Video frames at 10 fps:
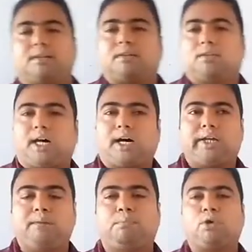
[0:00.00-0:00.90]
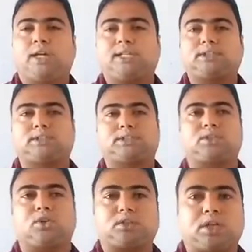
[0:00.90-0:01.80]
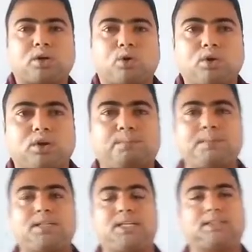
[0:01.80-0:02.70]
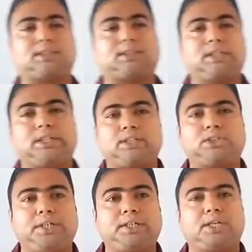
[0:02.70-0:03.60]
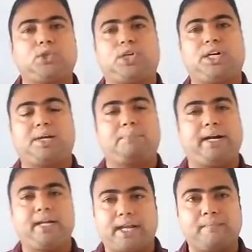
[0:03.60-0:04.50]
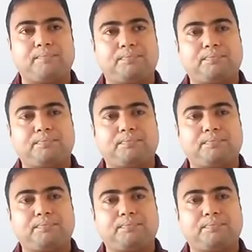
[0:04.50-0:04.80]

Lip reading: the importance or the role of business is increasing day by day.